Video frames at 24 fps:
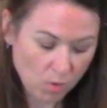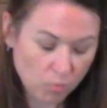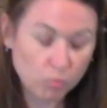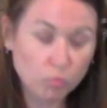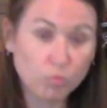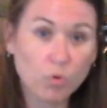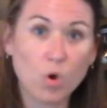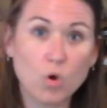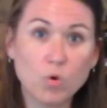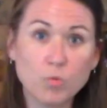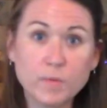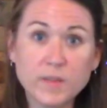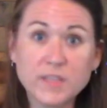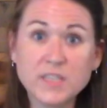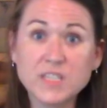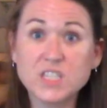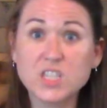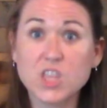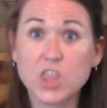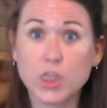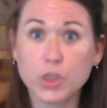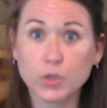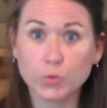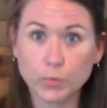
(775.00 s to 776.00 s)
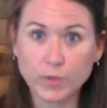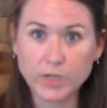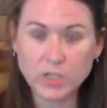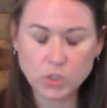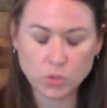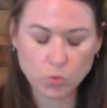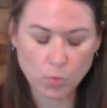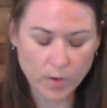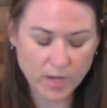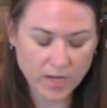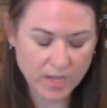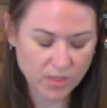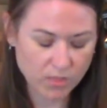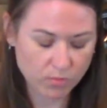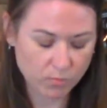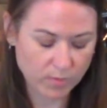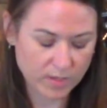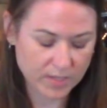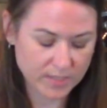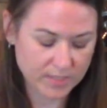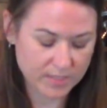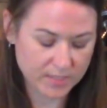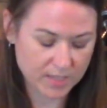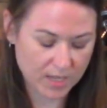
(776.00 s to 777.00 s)
Romans
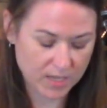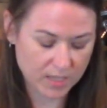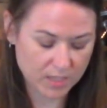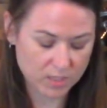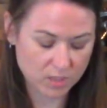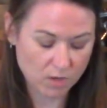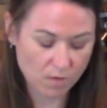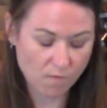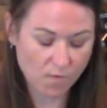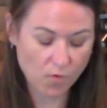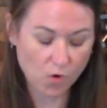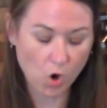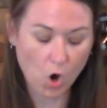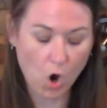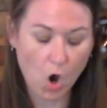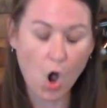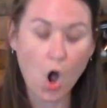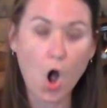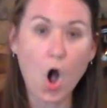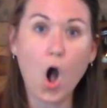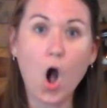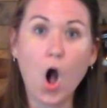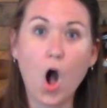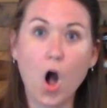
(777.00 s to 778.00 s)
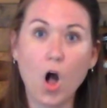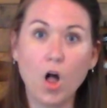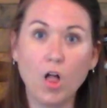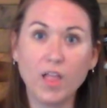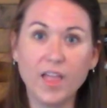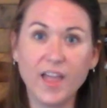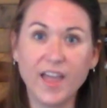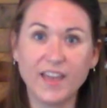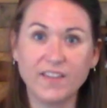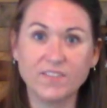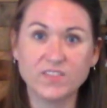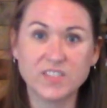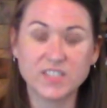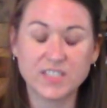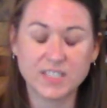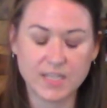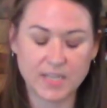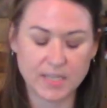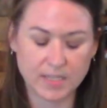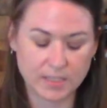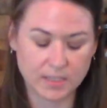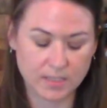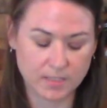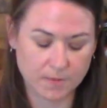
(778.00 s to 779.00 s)
3.23 says, For all have
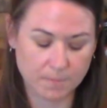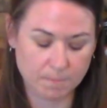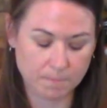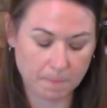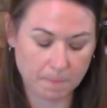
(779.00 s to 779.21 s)
sinned